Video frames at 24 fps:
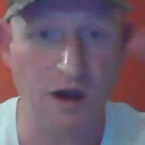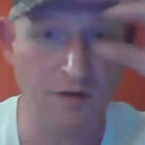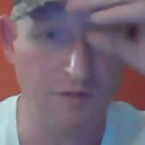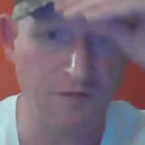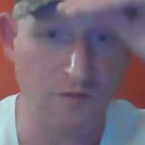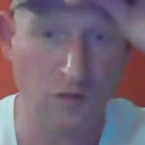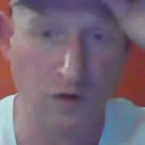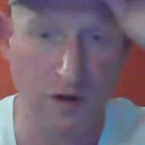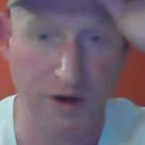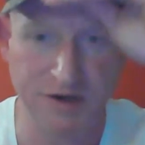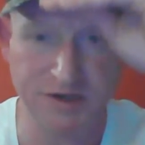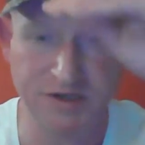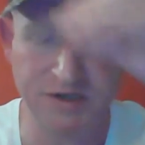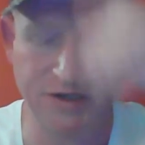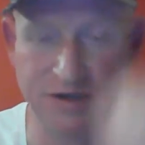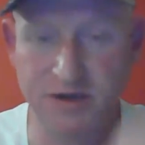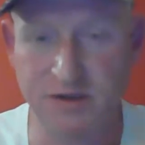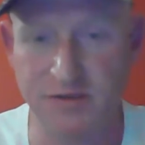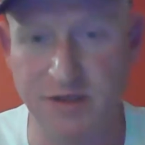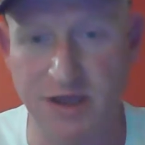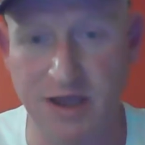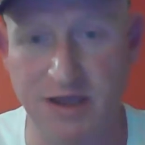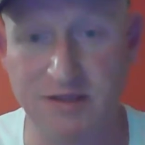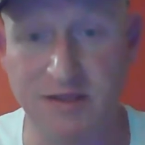of which
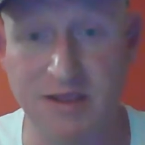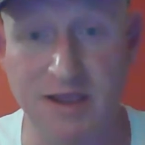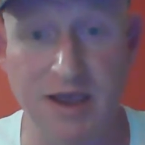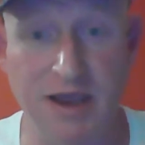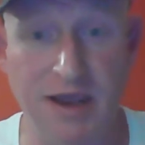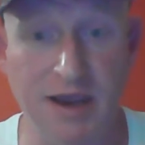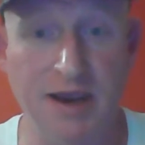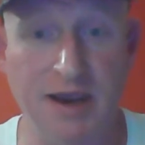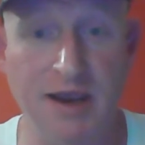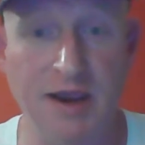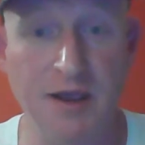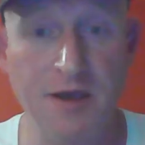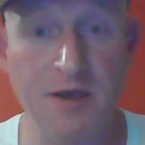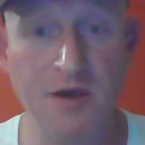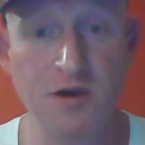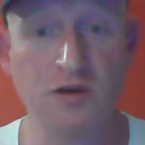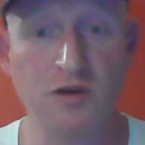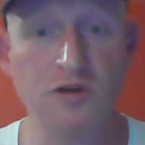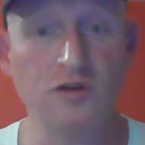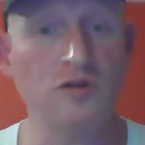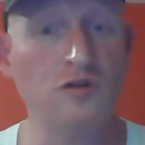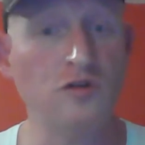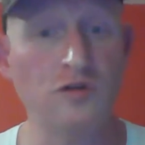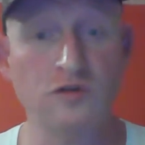that they
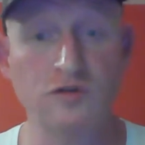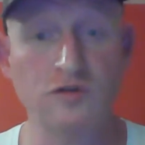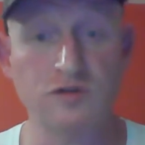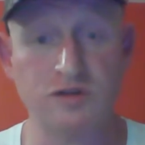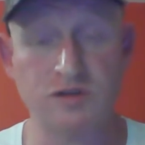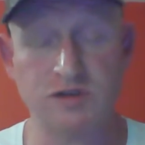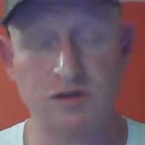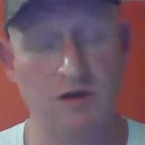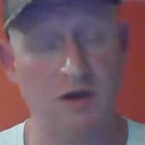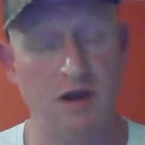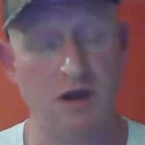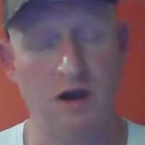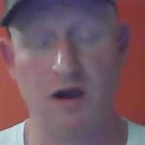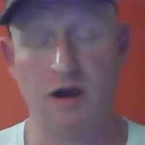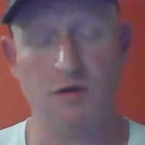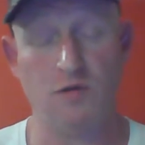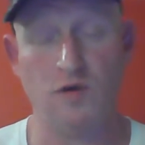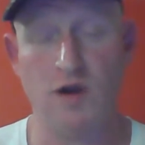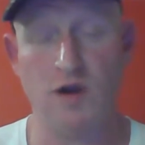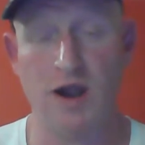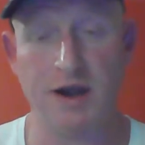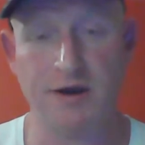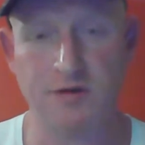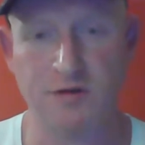use
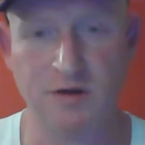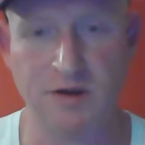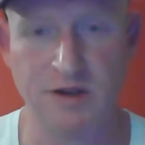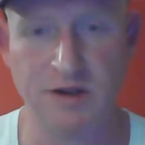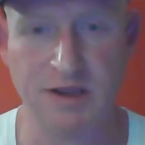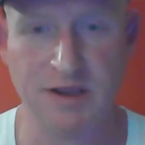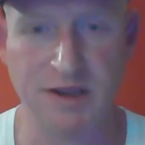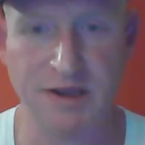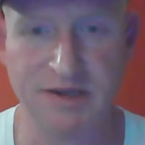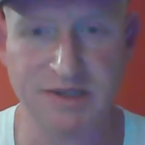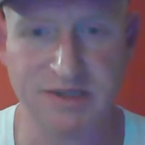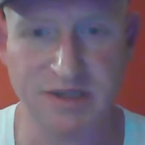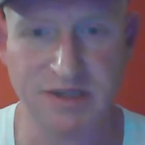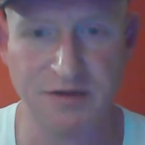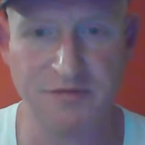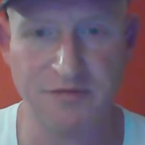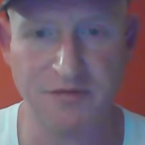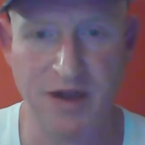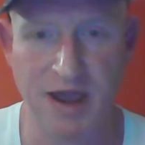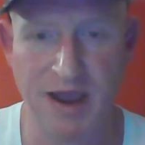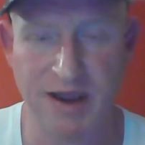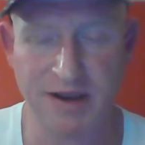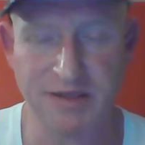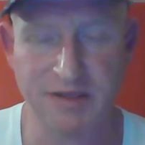regularly is the
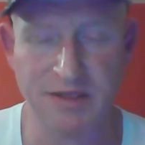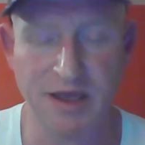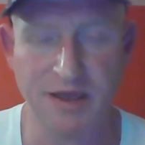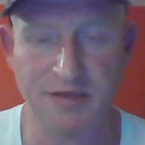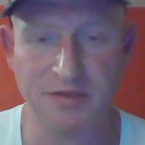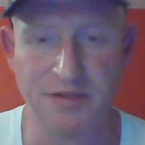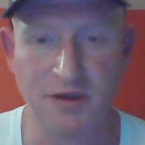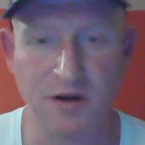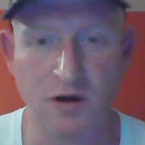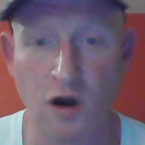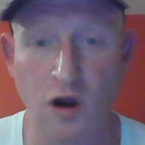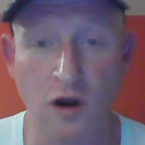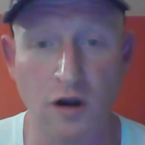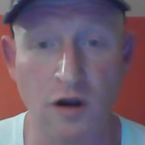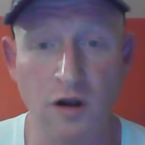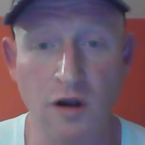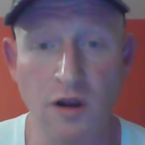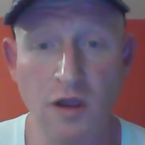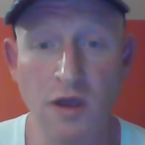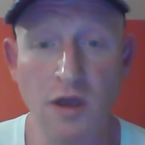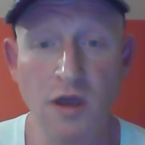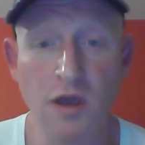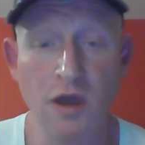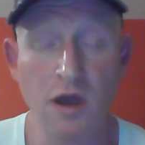fact that there
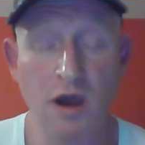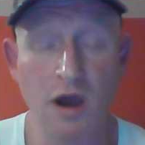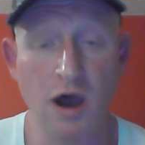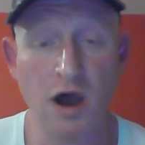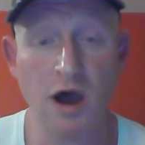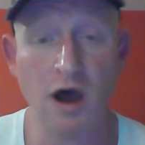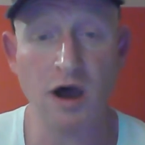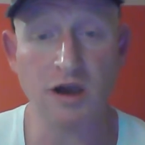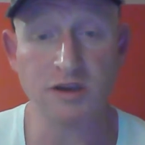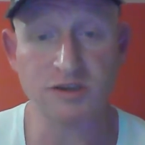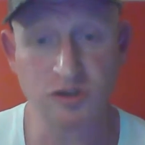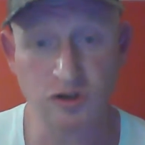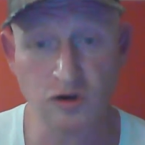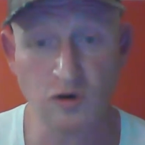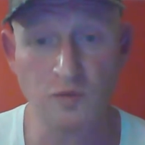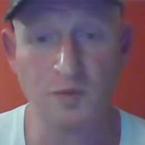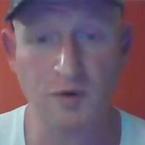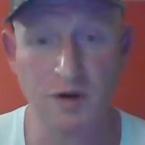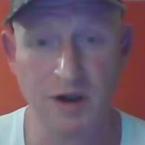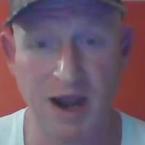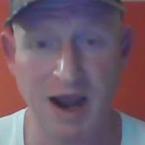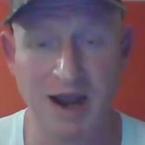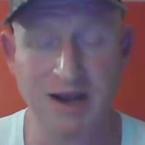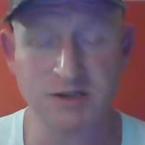are
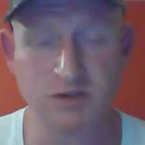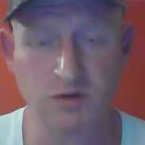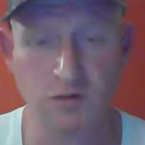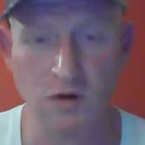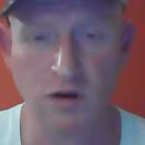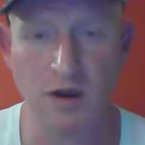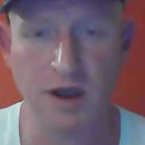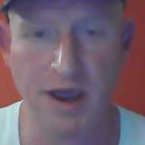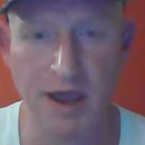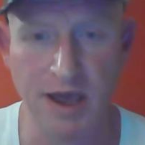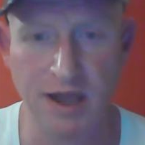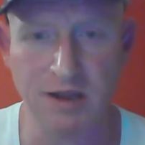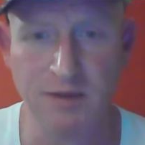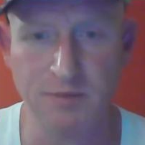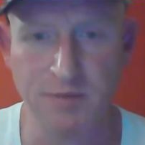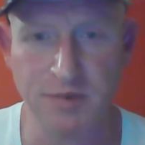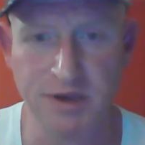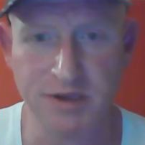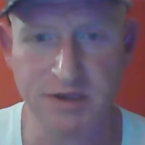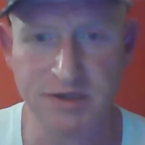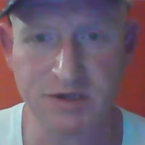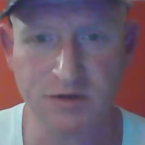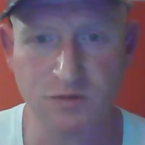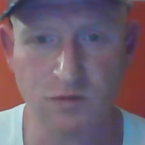supernatural
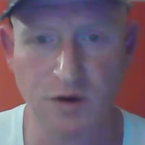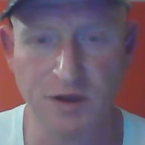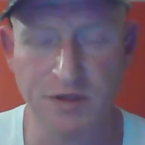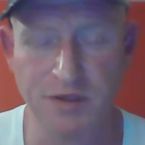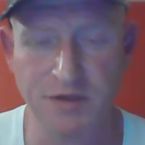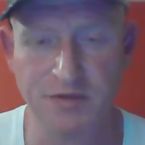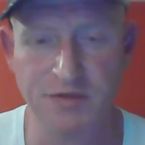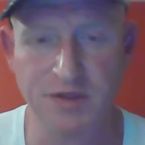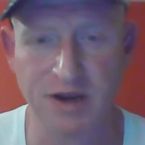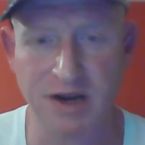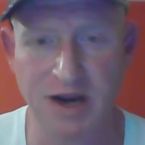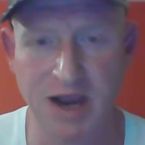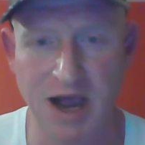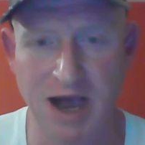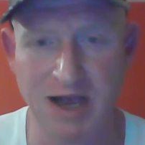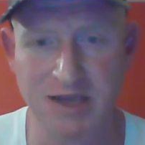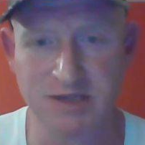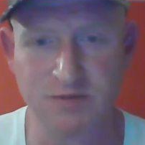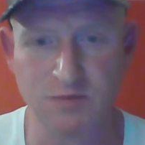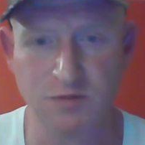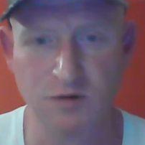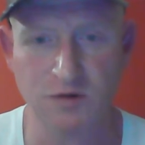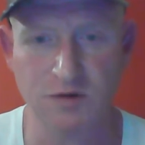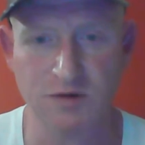elements within the
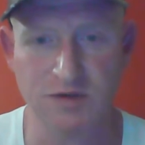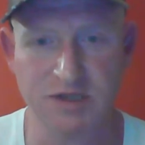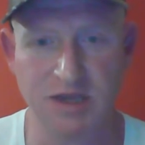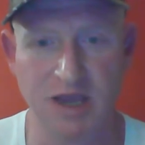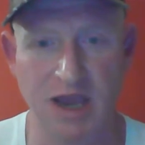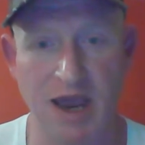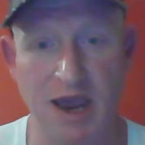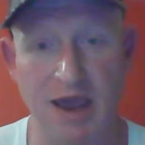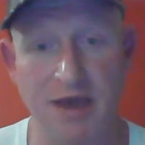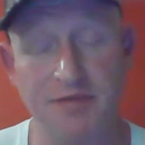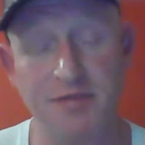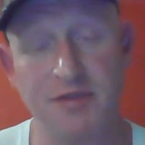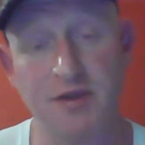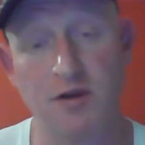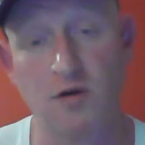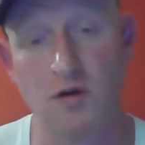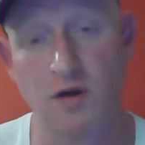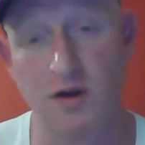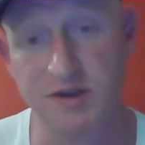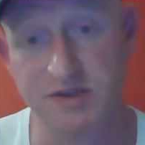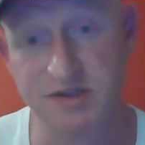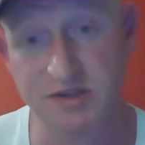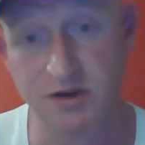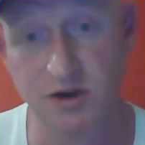Gospels, and
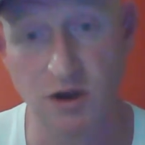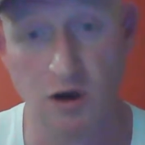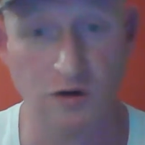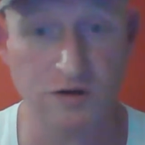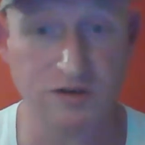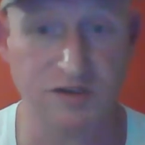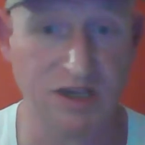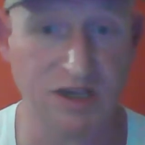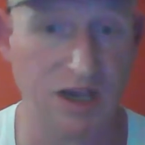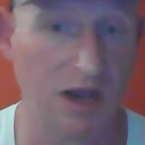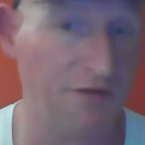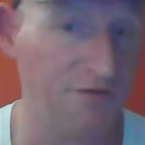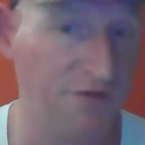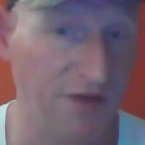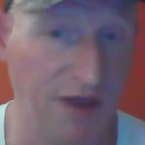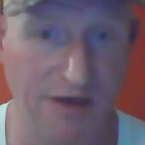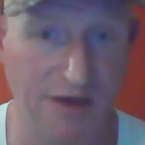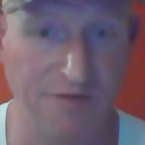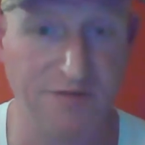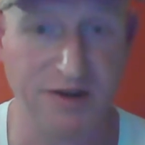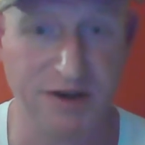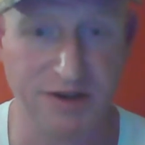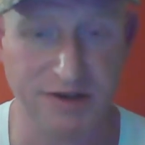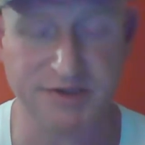there is no
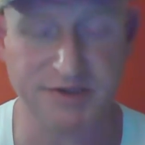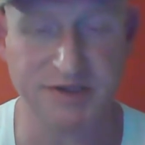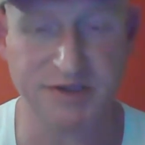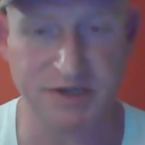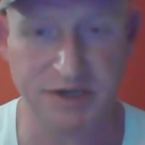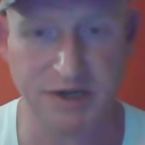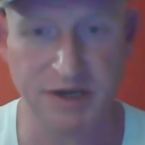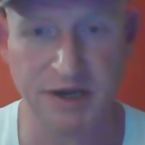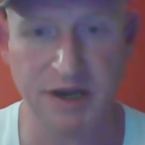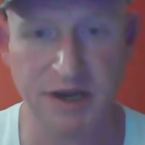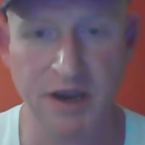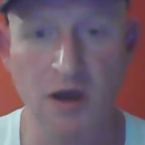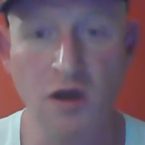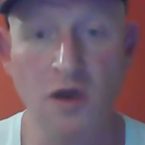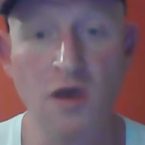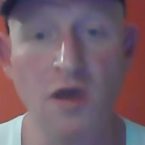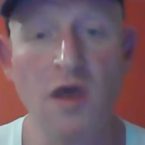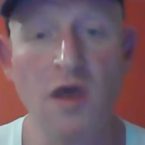self-evidency